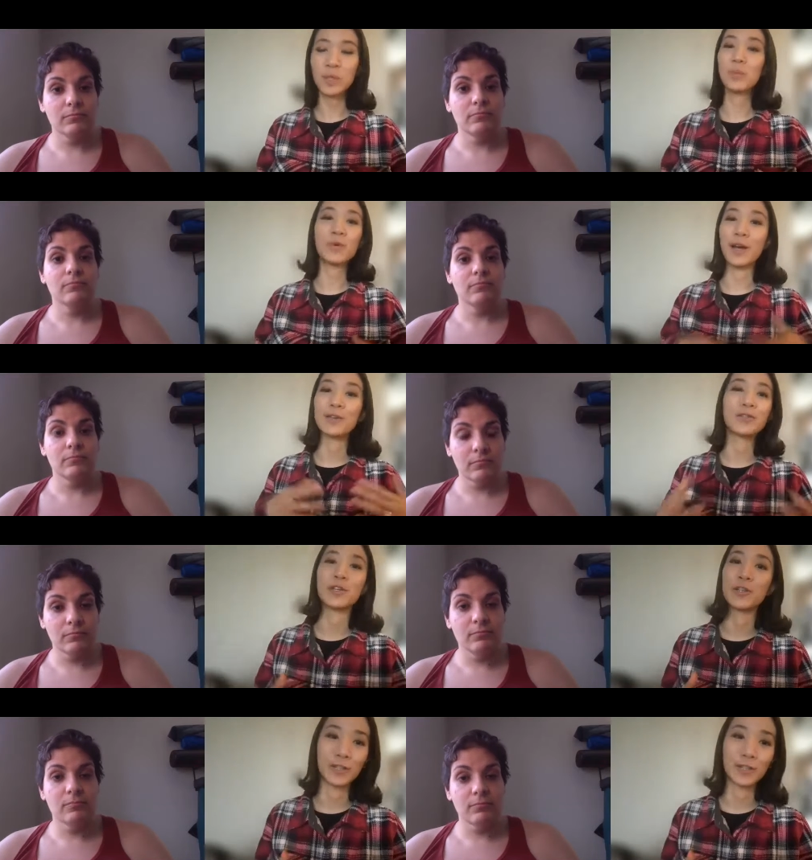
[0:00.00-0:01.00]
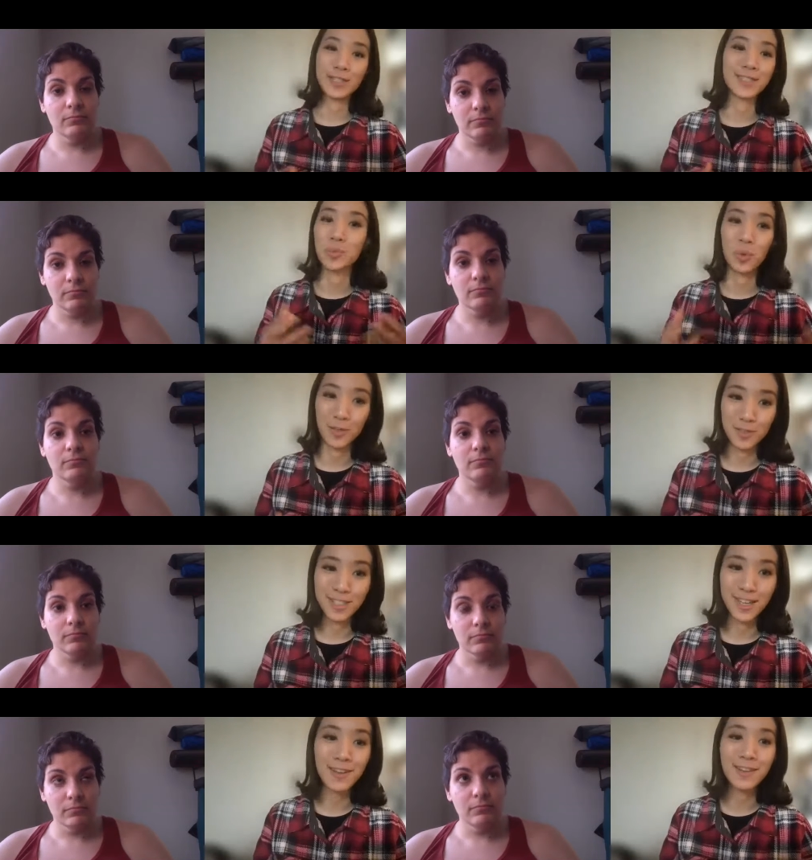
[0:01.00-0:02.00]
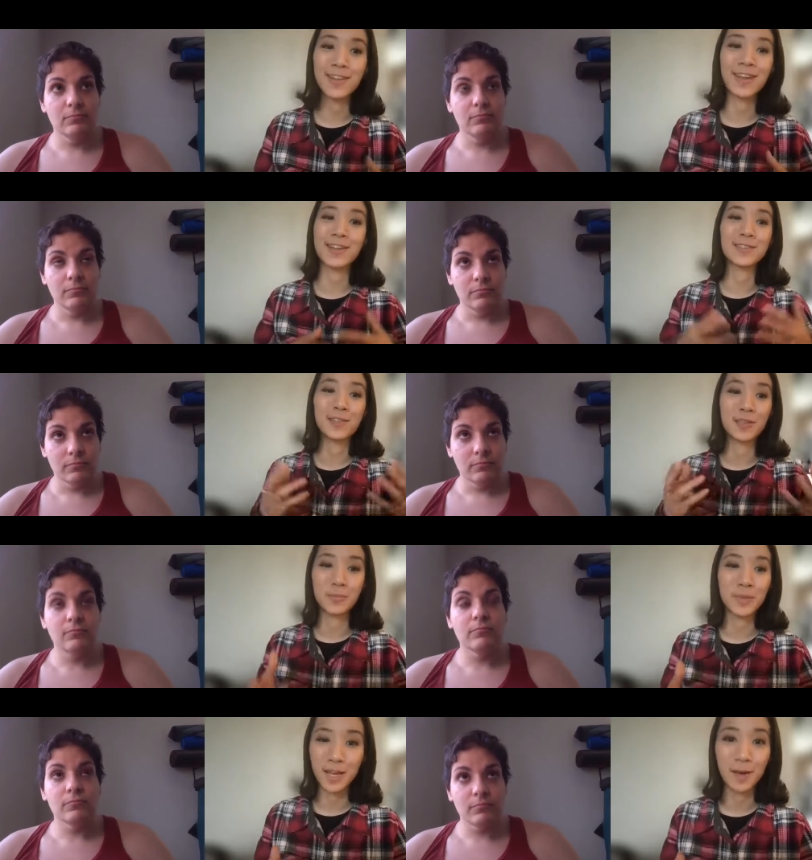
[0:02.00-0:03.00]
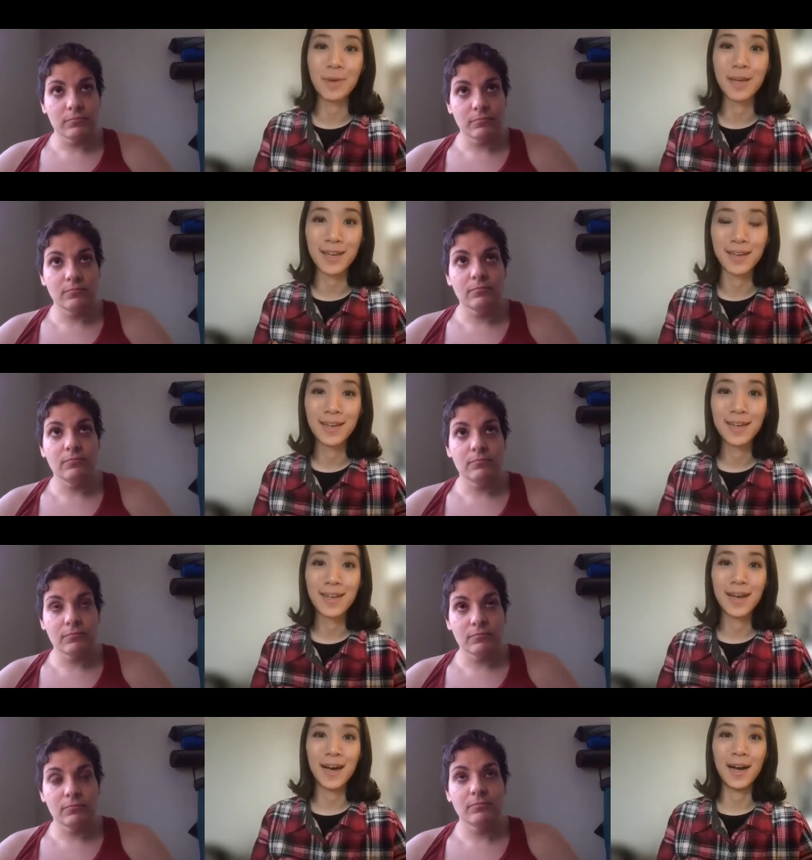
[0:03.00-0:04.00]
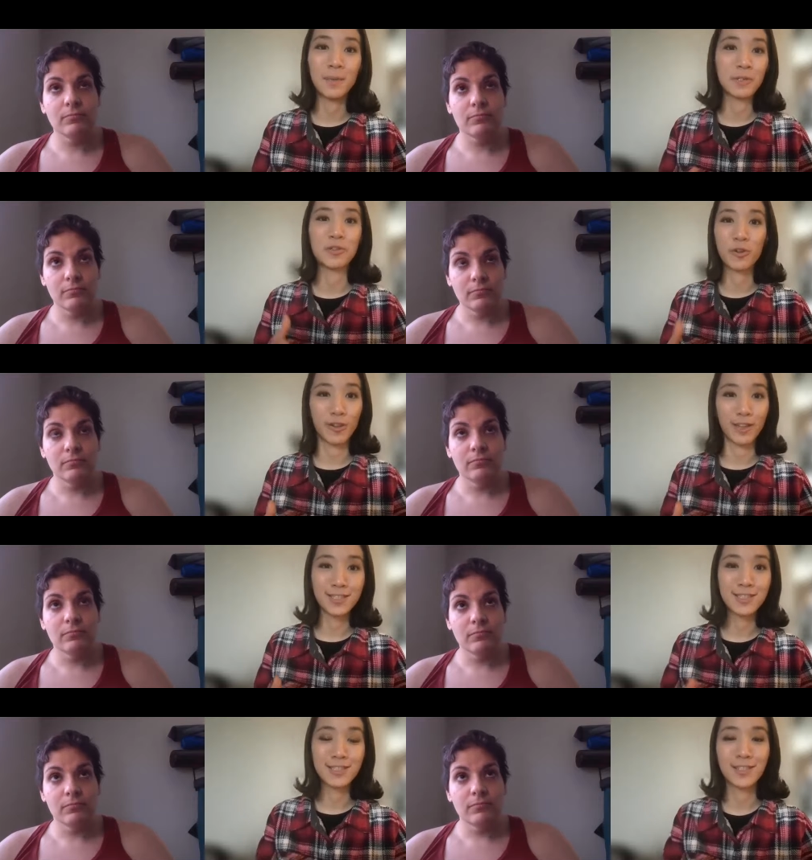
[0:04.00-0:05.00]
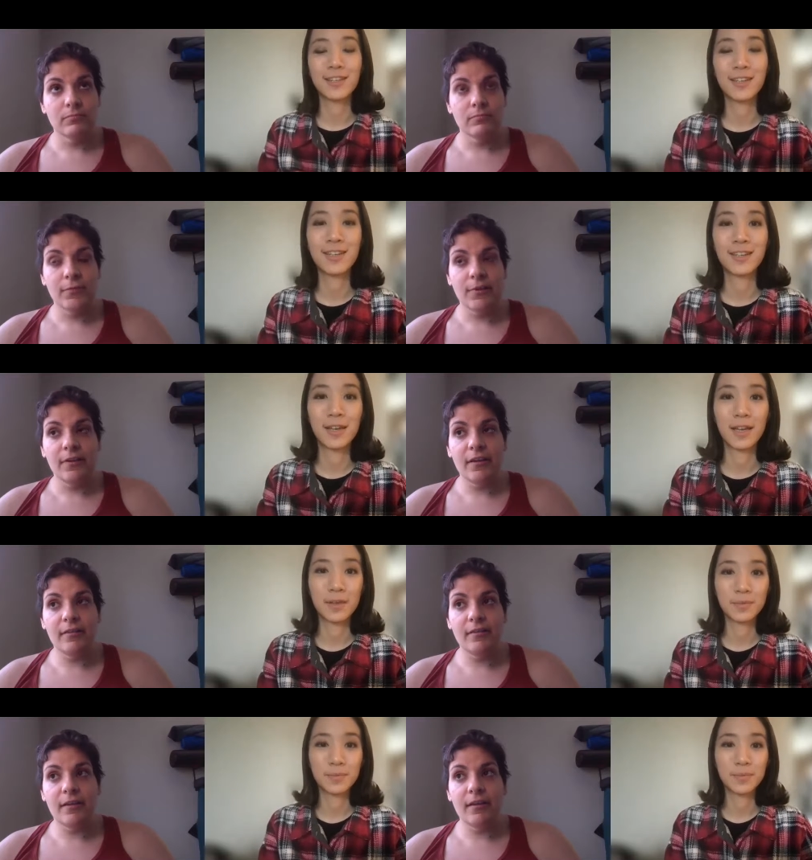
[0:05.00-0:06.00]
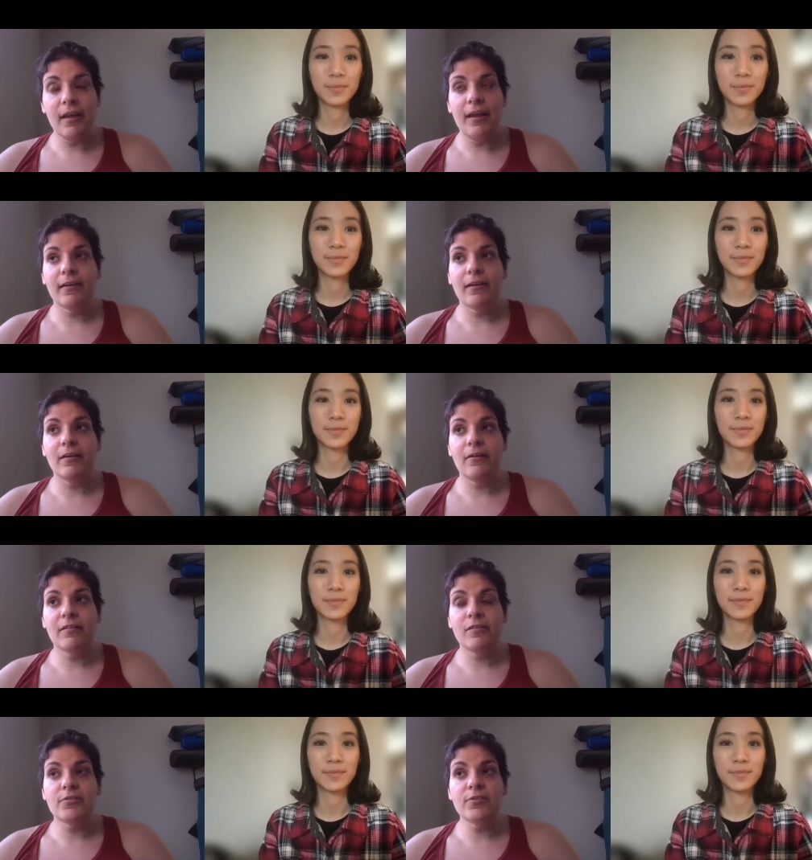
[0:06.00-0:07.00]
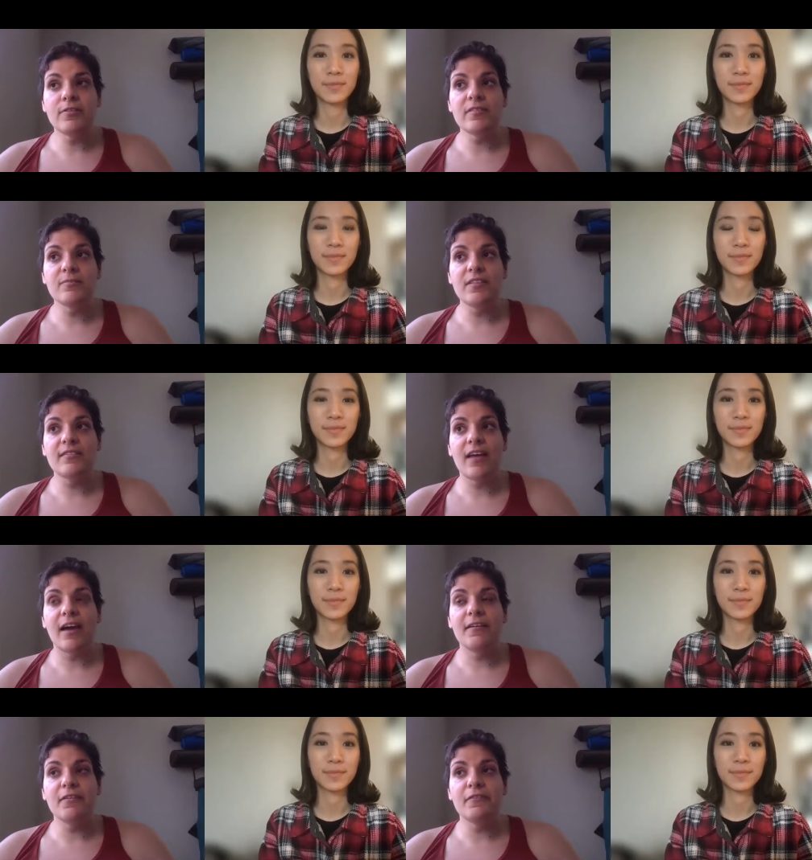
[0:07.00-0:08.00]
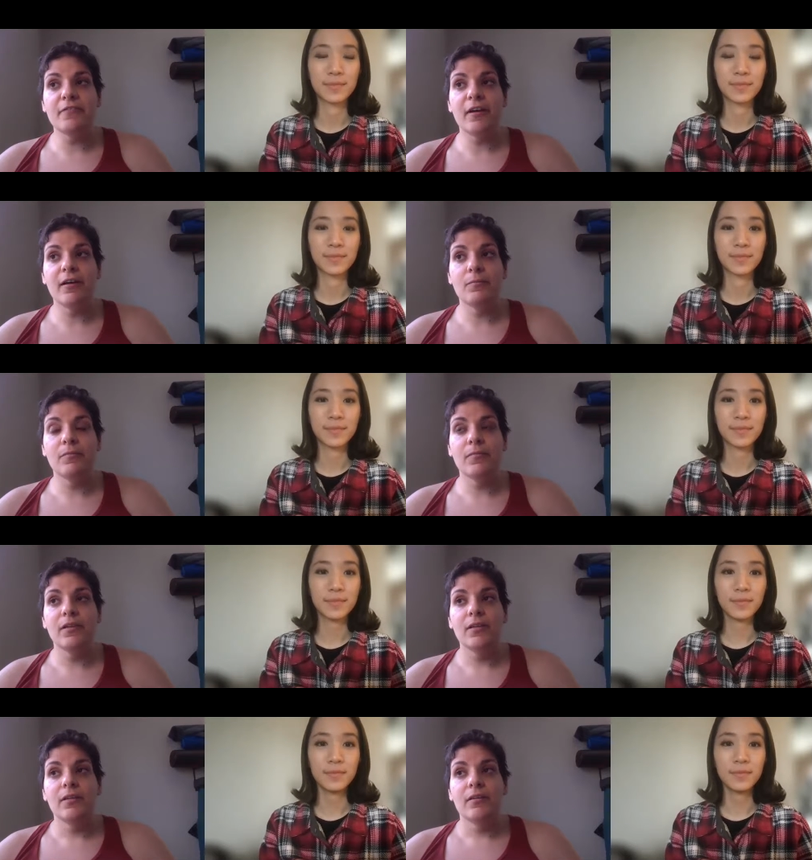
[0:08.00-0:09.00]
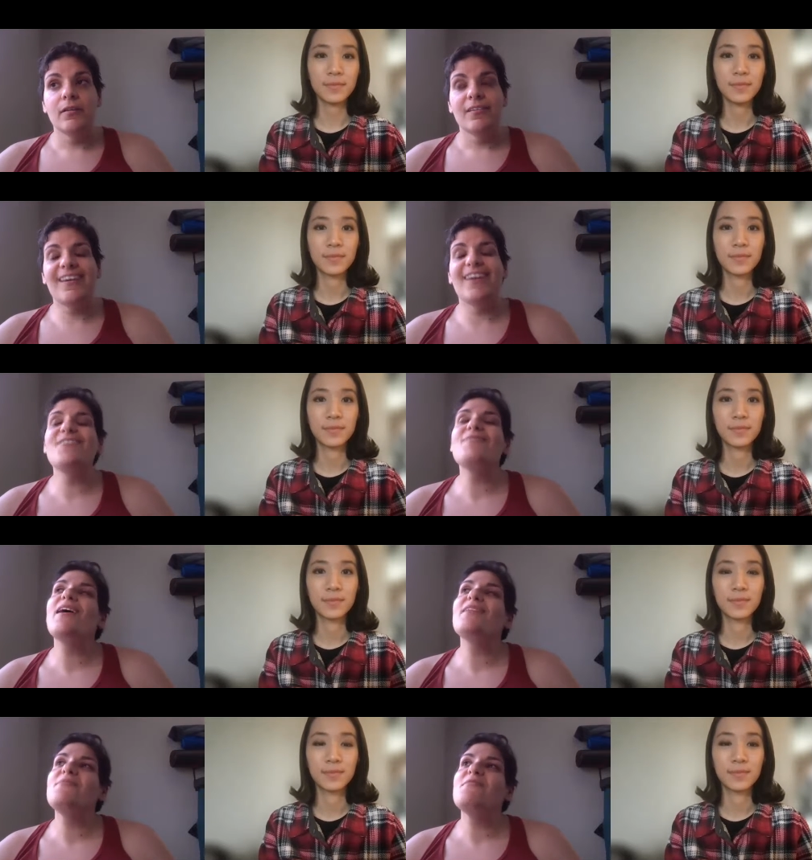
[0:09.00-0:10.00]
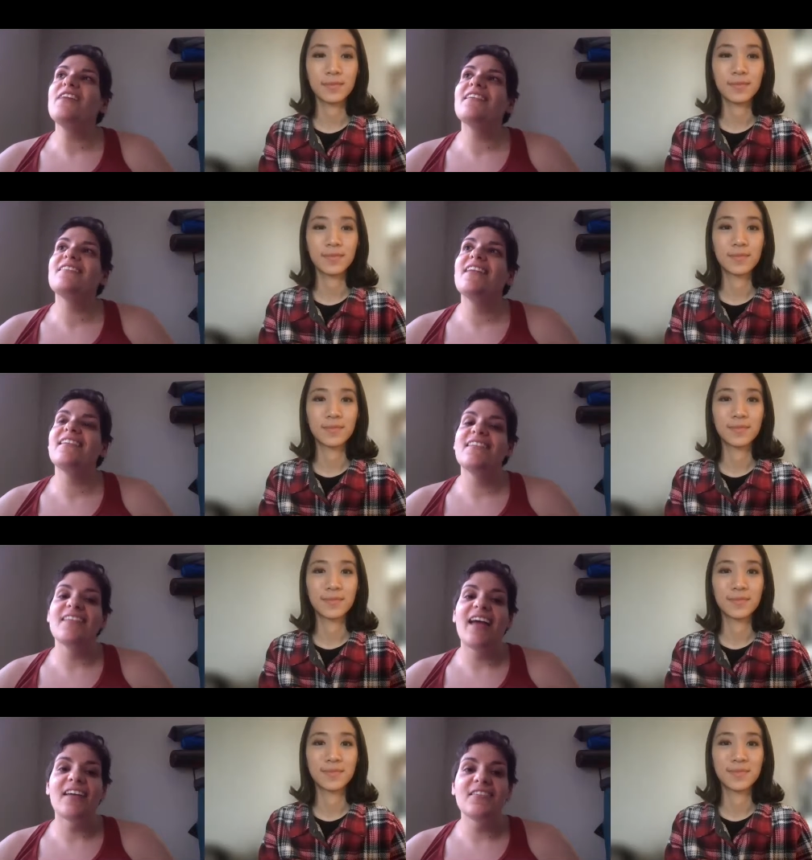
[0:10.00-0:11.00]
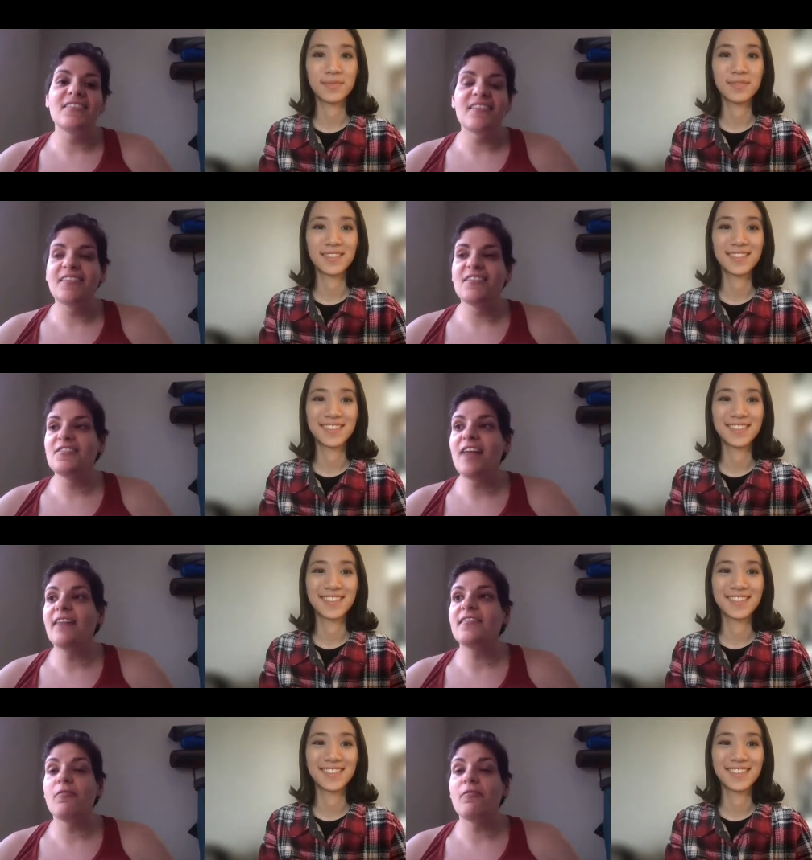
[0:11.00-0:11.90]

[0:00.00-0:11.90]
Speaker 1: people enter this world how do they enter becoming um, a journalist
Speaker 2: like so journalism is kind of um, kind of reminds me of like snakes and ladders like there's lots of